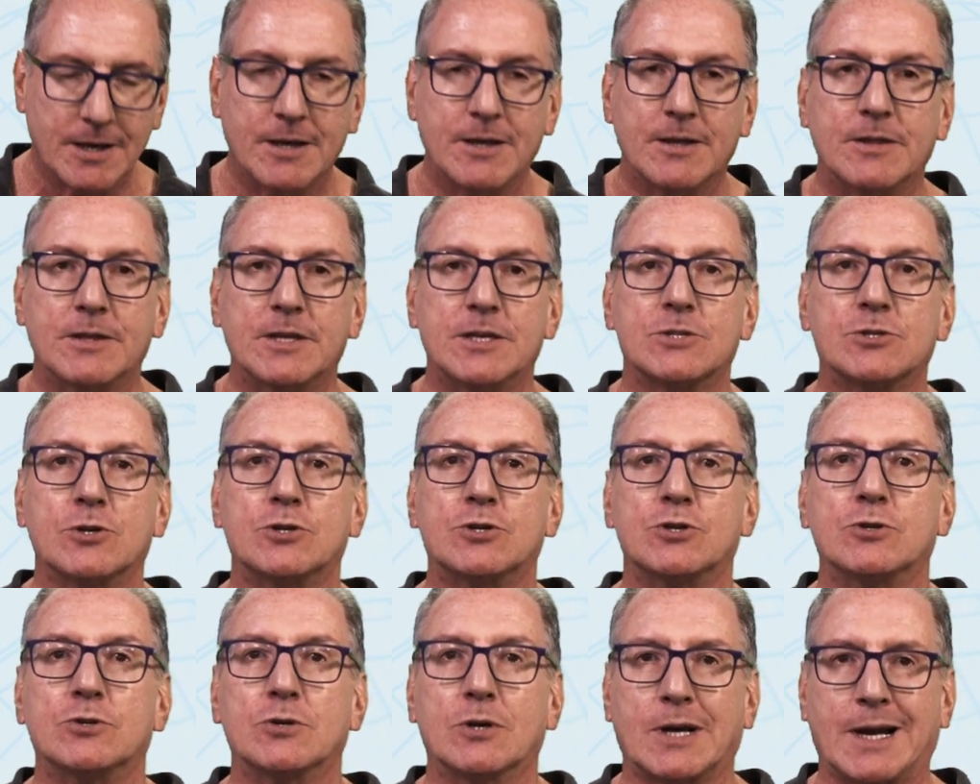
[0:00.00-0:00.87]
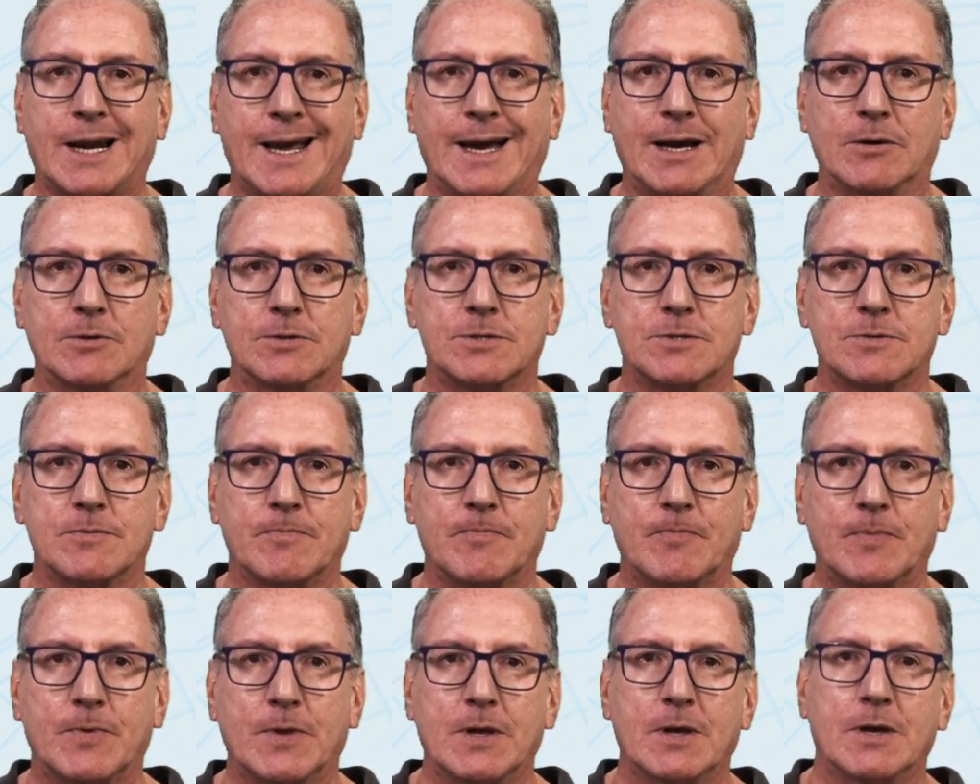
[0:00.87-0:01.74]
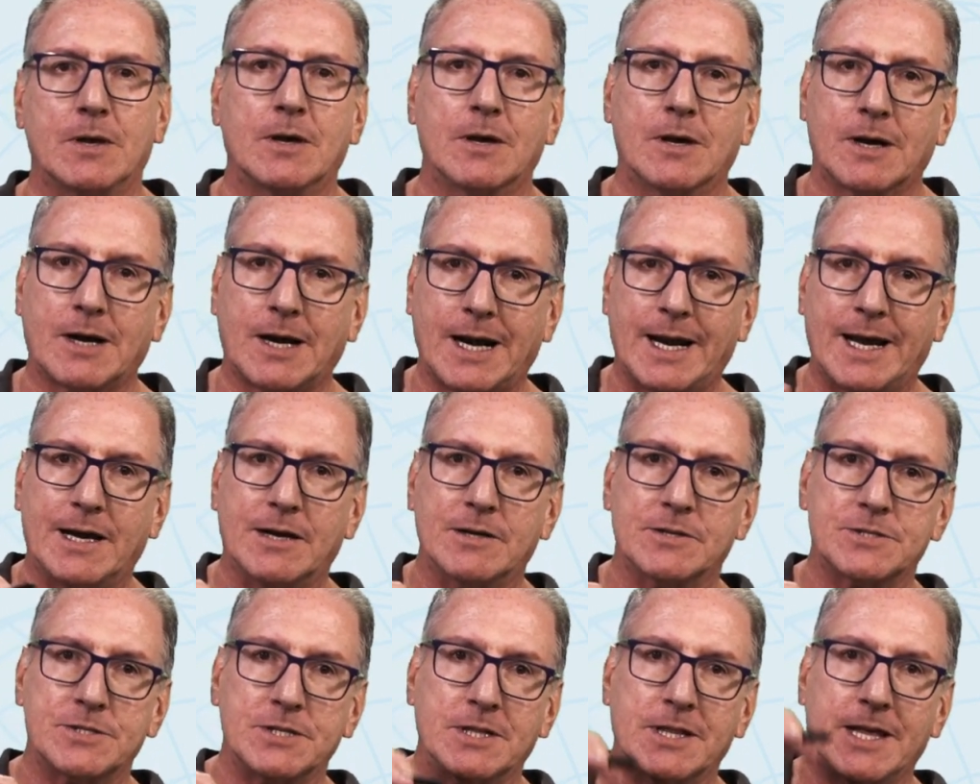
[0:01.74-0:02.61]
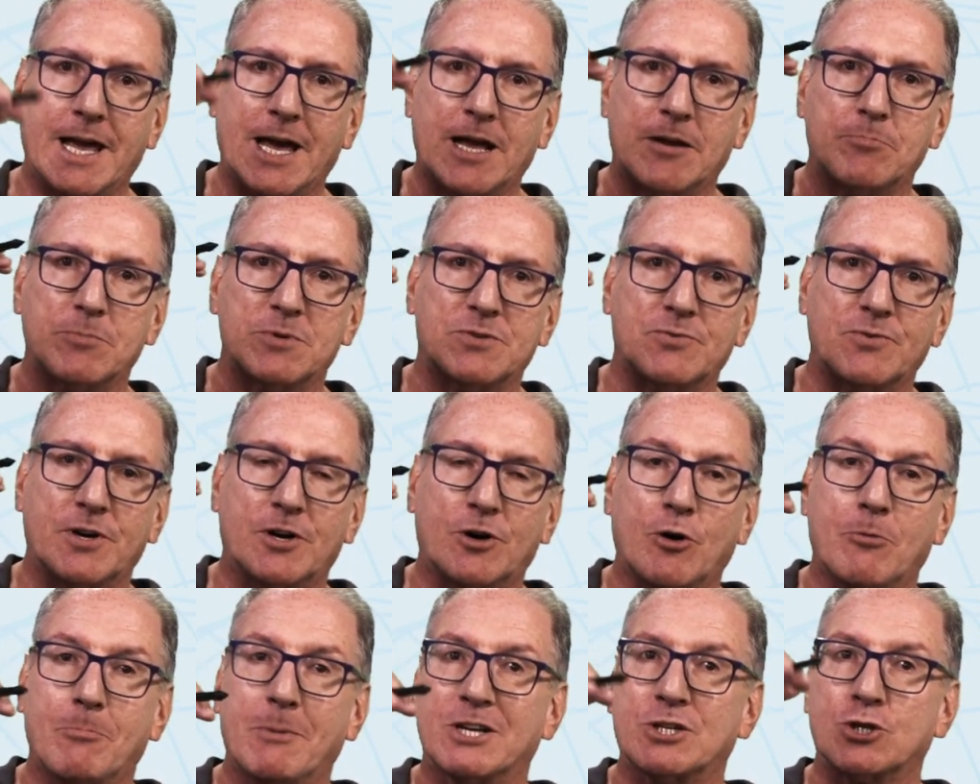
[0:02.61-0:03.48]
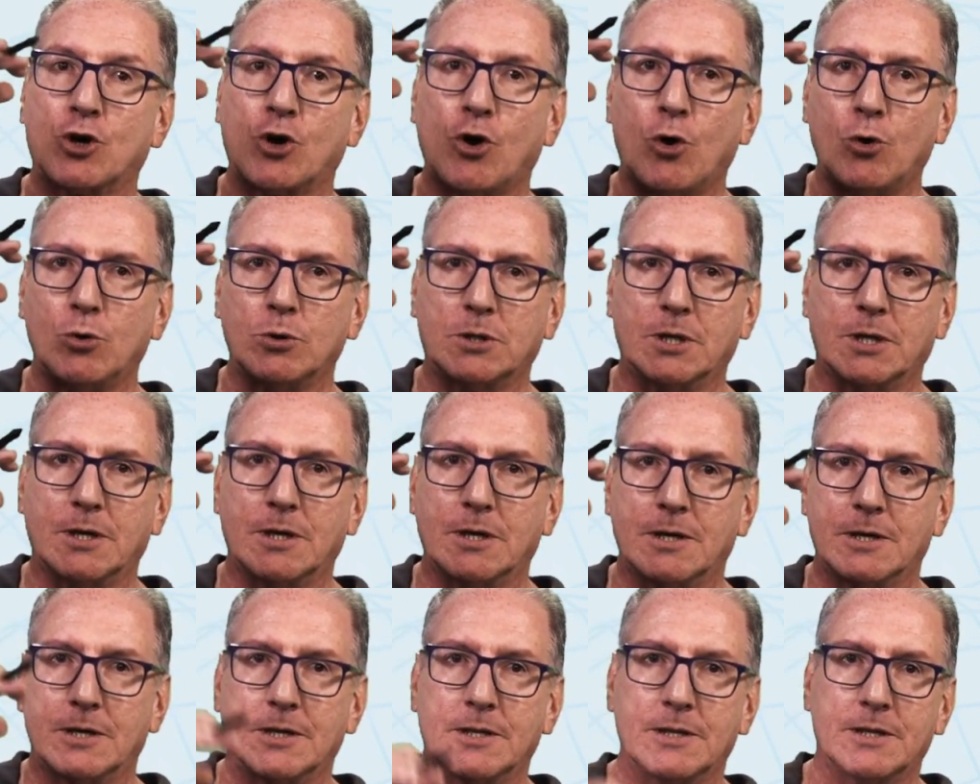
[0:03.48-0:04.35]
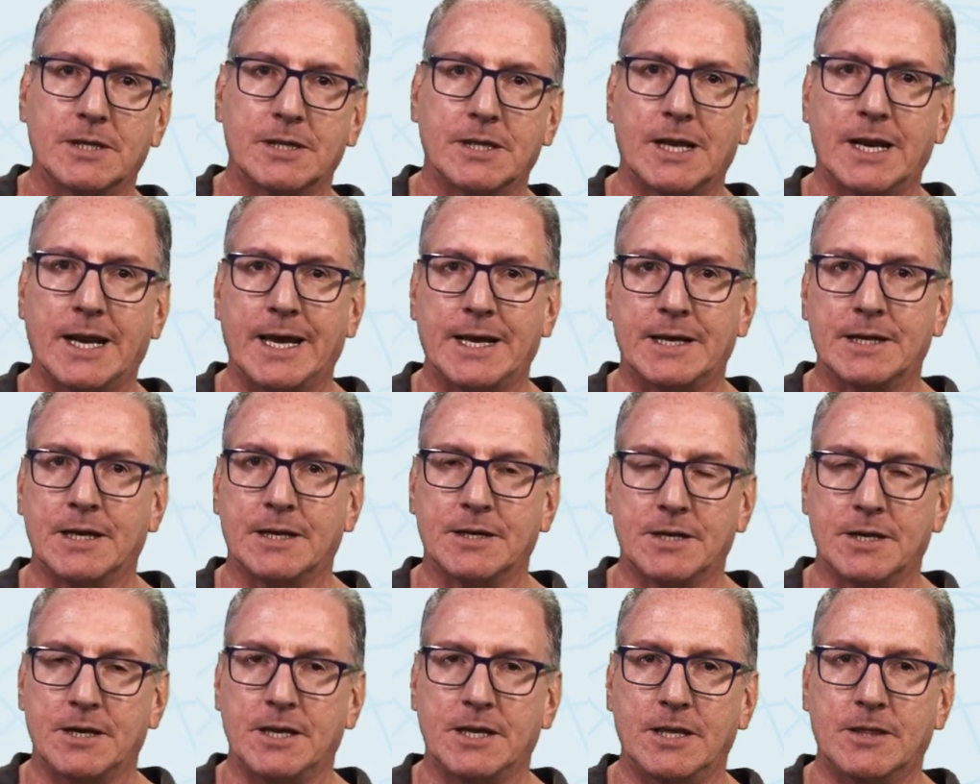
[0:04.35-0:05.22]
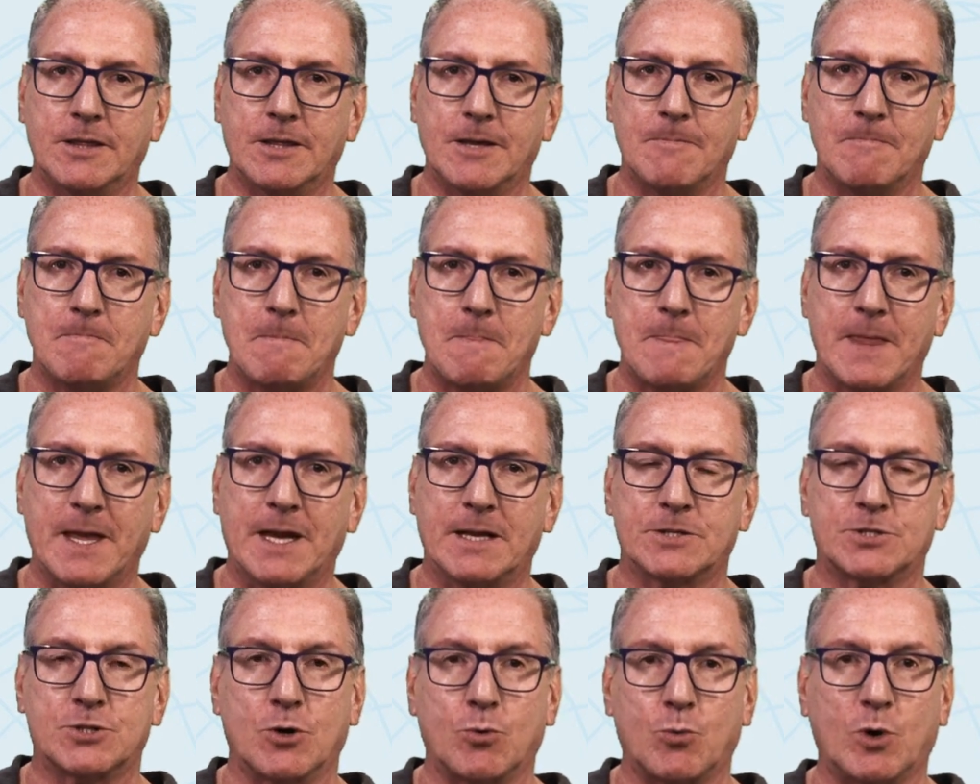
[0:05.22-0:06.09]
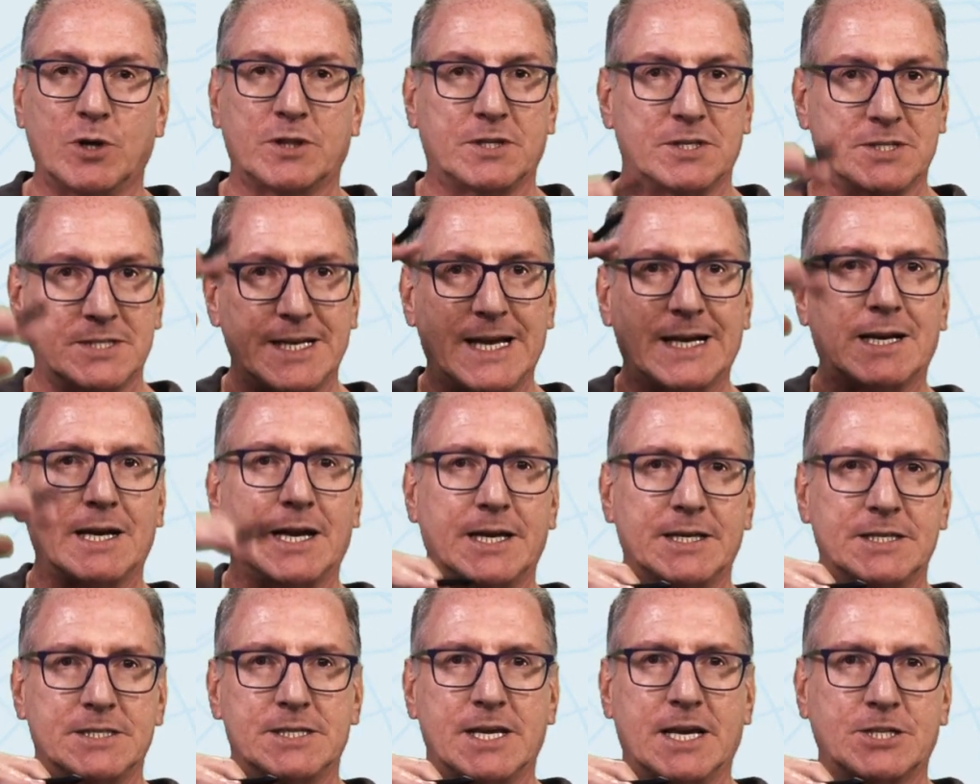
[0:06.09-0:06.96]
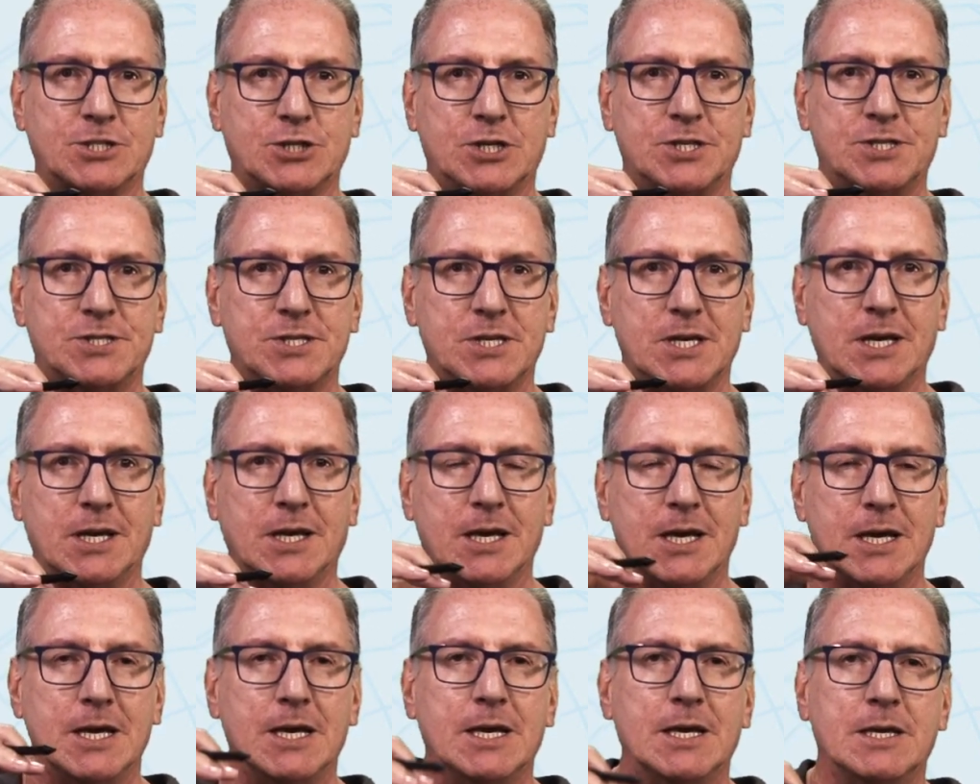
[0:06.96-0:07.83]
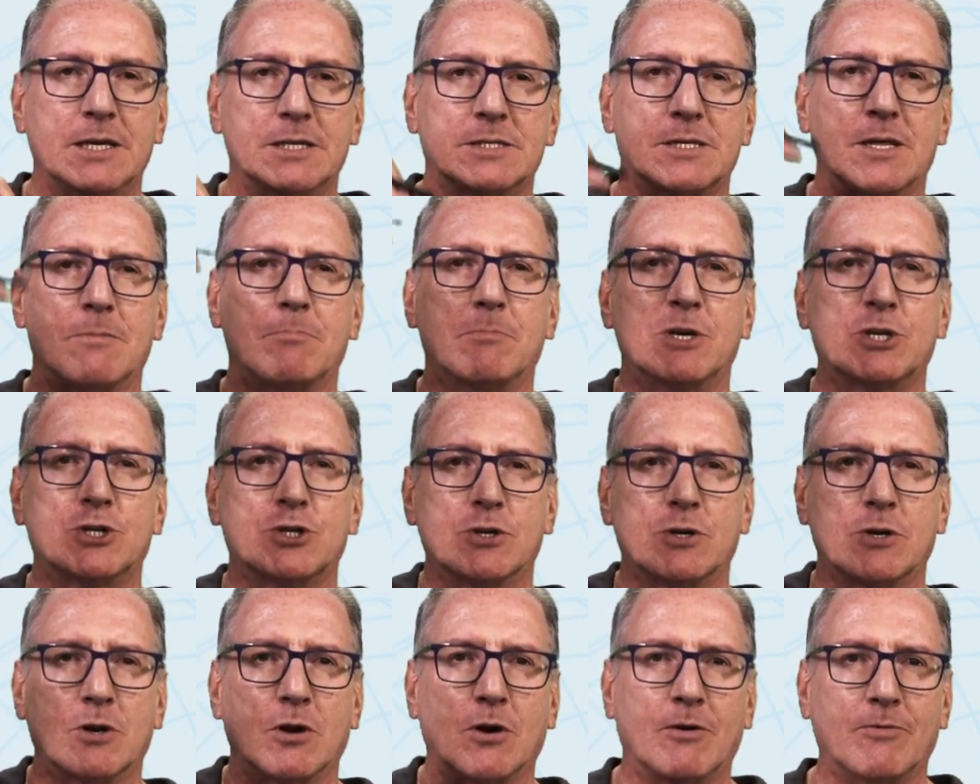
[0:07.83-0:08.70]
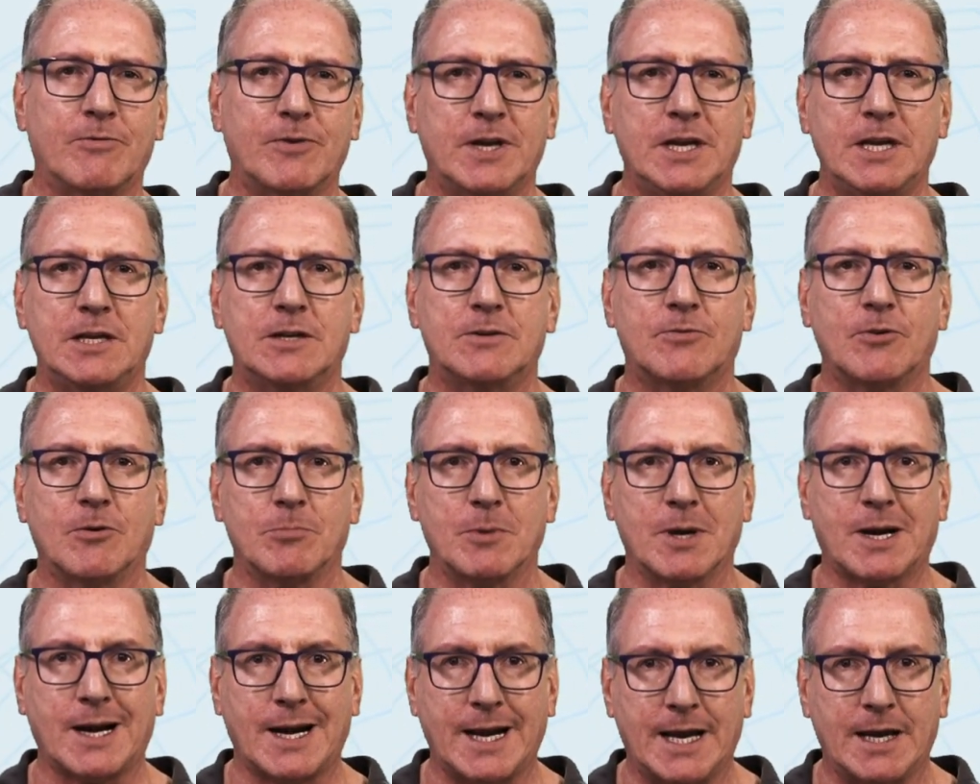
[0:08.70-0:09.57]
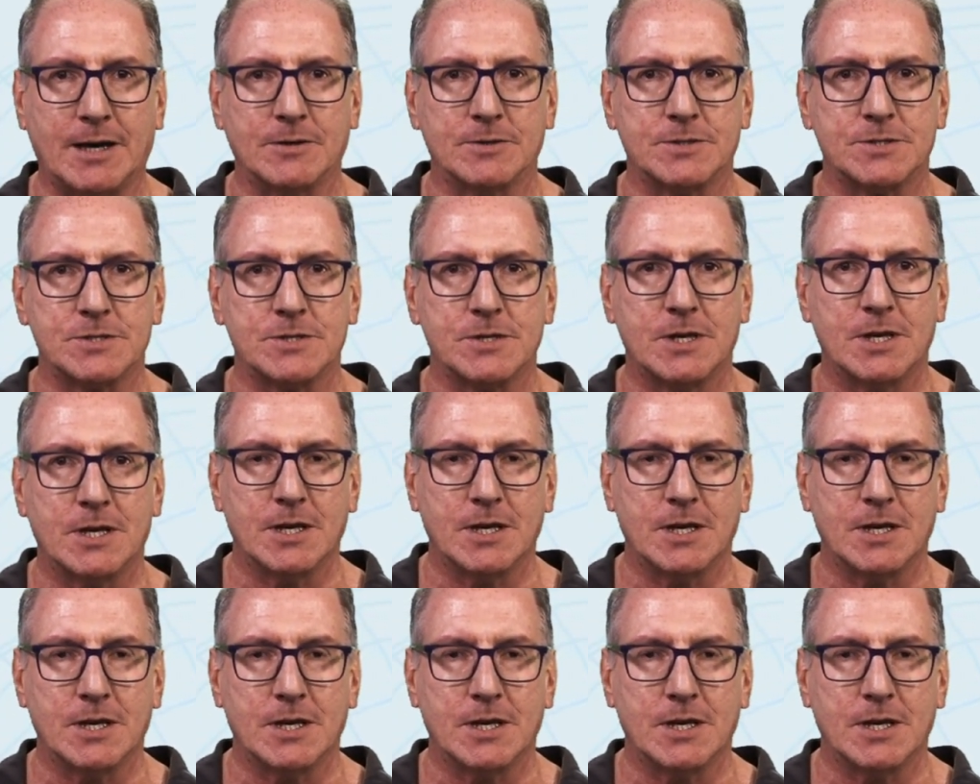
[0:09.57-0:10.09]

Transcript: These are due to clouds. Clouds in the atmosphere are much colder than the land underneath them. And so what the satellite is actually seeing is the emission of heat from the clouds.